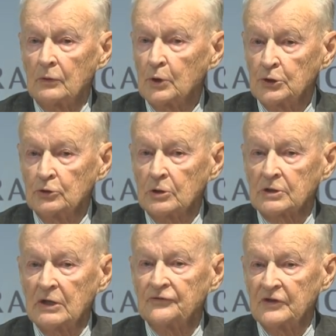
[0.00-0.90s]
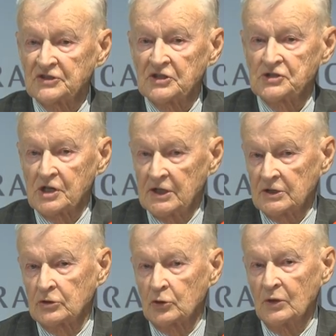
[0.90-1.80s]
we do not envisage
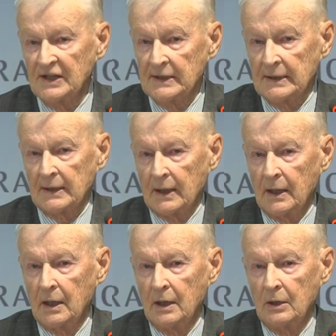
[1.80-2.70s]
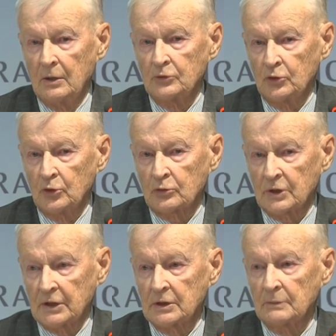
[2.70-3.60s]
it to lead in to
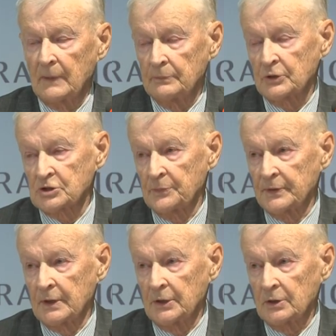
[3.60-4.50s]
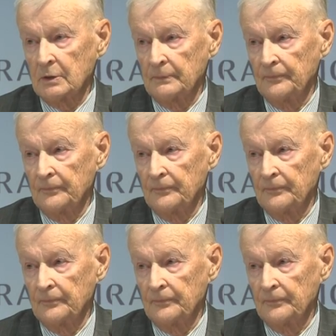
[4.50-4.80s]
Ukrainian membership in NATO.